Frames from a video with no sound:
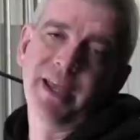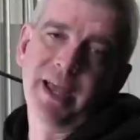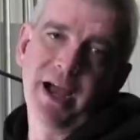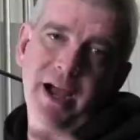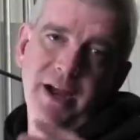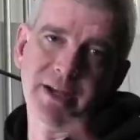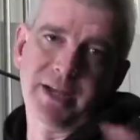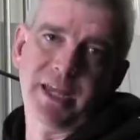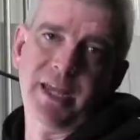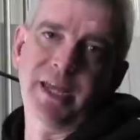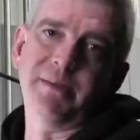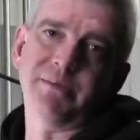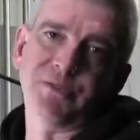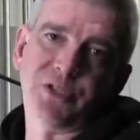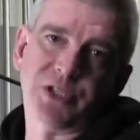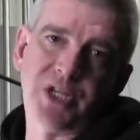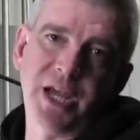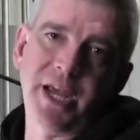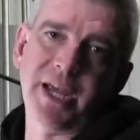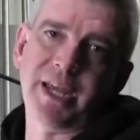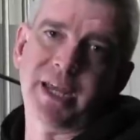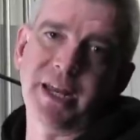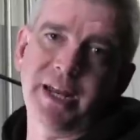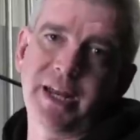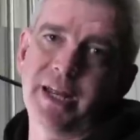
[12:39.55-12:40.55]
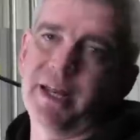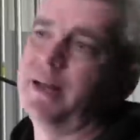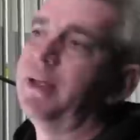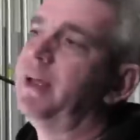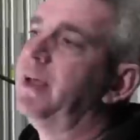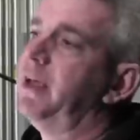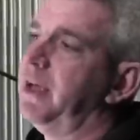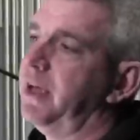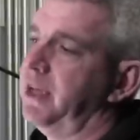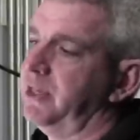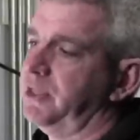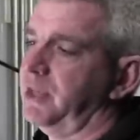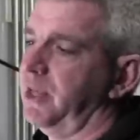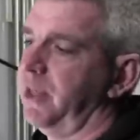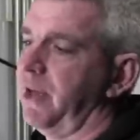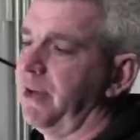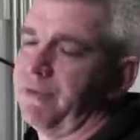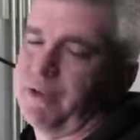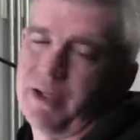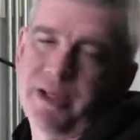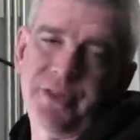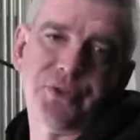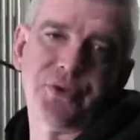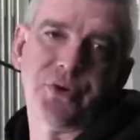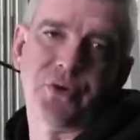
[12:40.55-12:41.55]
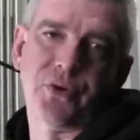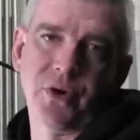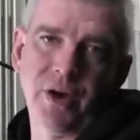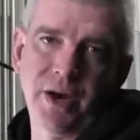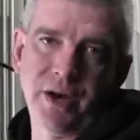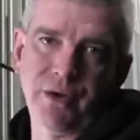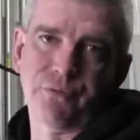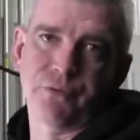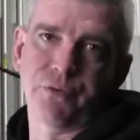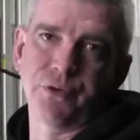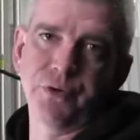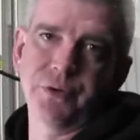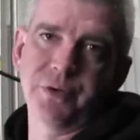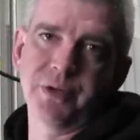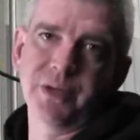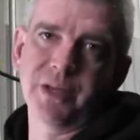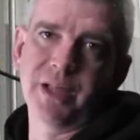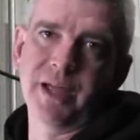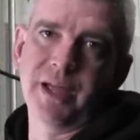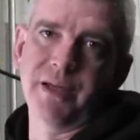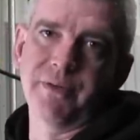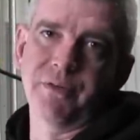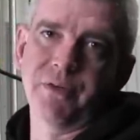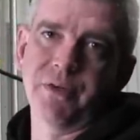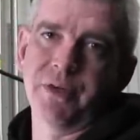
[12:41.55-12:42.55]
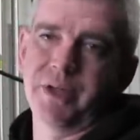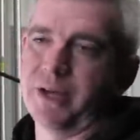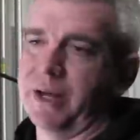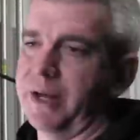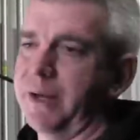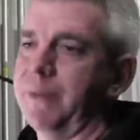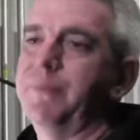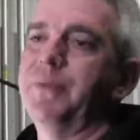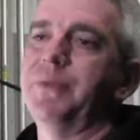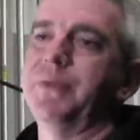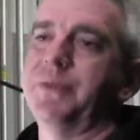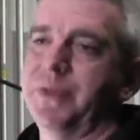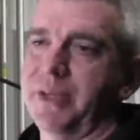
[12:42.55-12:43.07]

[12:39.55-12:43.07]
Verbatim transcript: I'll keep checking it until I've got the correct fluid level in it.